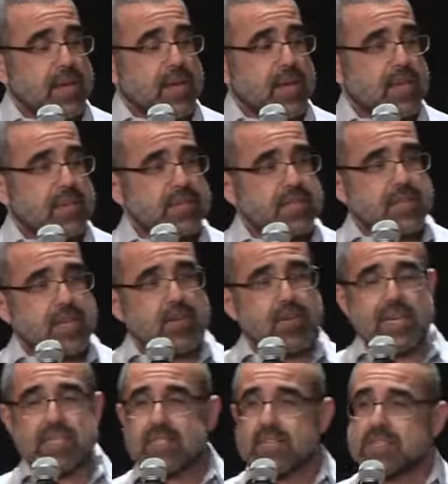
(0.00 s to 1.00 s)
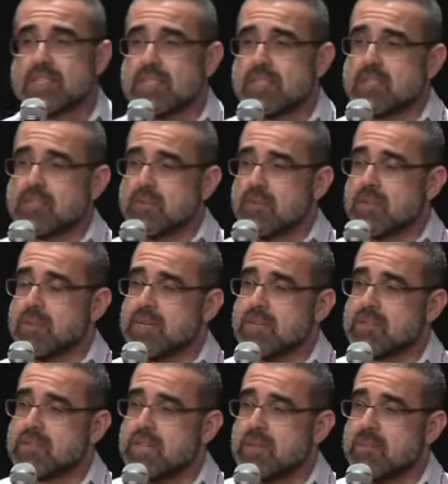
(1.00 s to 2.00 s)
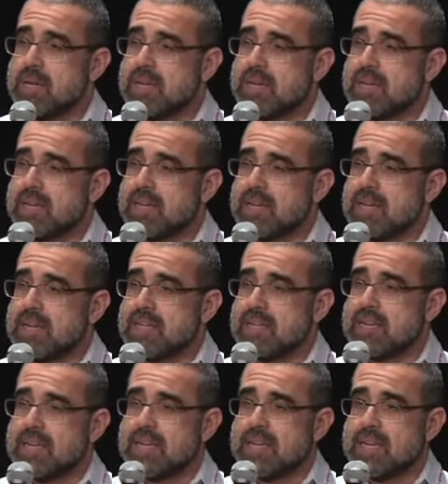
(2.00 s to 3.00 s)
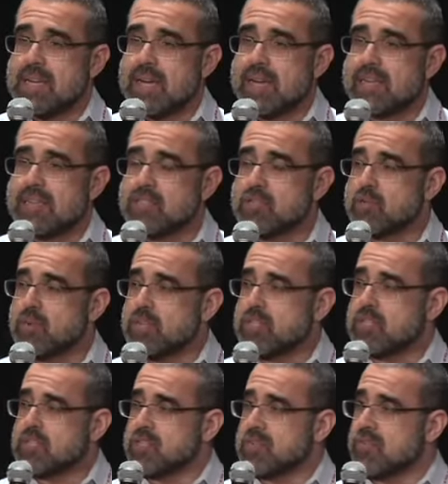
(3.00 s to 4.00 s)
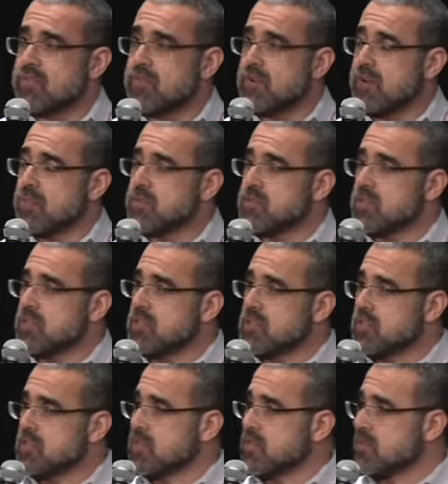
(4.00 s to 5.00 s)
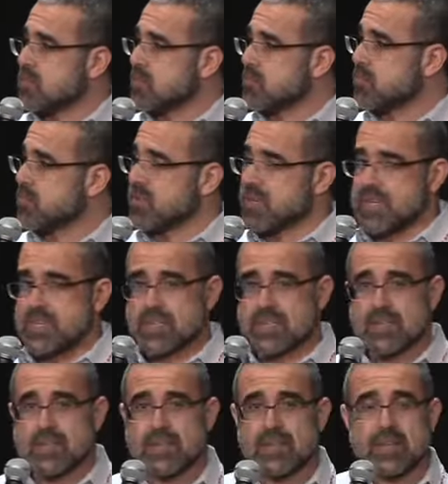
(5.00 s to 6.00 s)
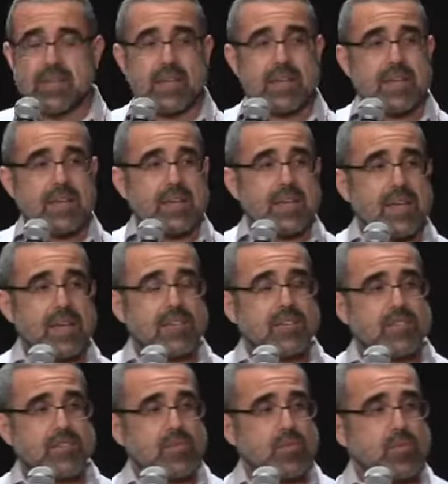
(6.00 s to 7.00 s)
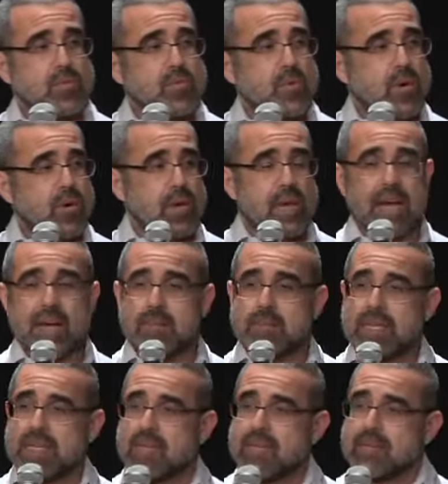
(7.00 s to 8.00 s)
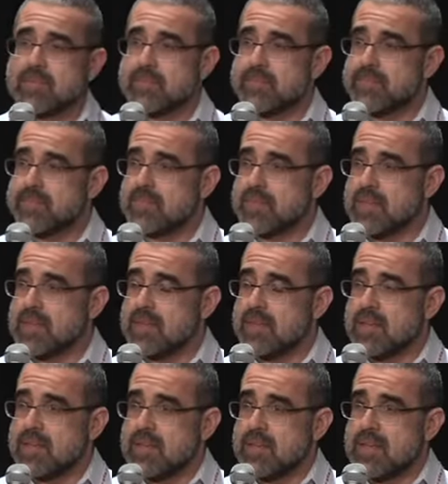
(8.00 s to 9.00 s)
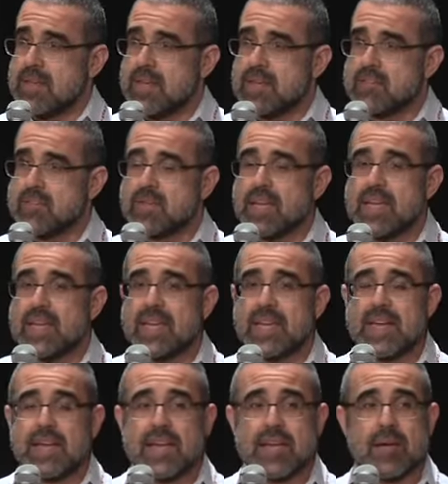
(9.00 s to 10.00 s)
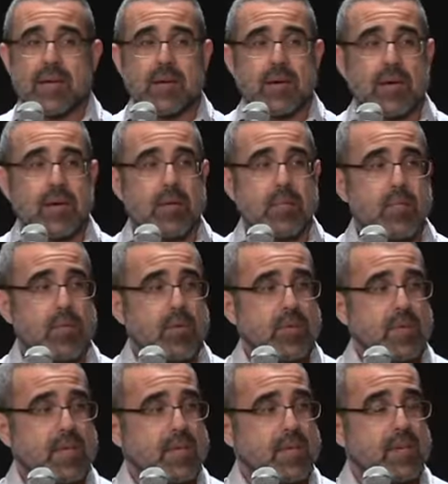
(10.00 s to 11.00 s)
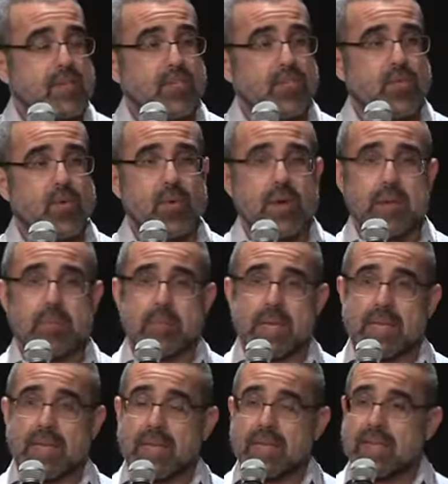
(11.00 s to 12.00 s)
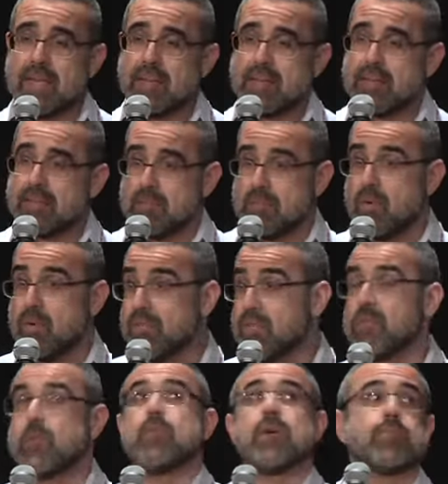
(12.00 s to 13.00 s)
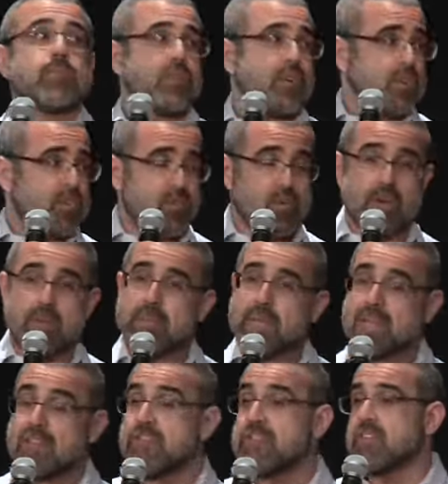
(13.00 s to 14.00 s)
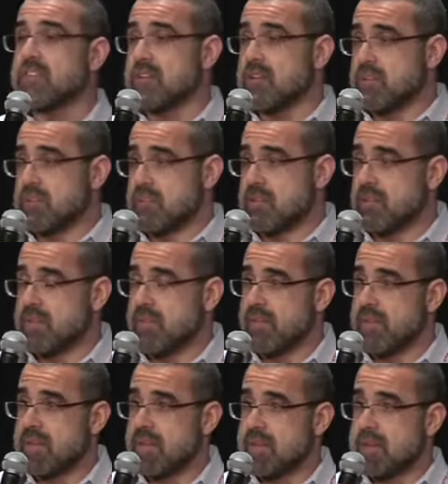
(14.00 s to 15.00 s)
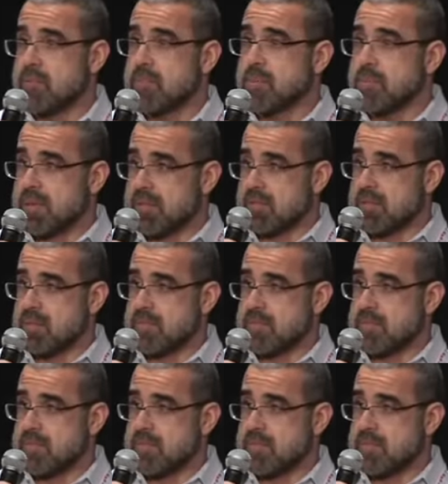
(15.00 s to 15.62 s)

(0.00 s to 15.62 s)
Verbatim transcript: And this is a great success story because they made in 1999 the switch from traditional print into online media. And today they're getting uh, more than 40 million hits, um, more, sorry, 40 million visitors per month.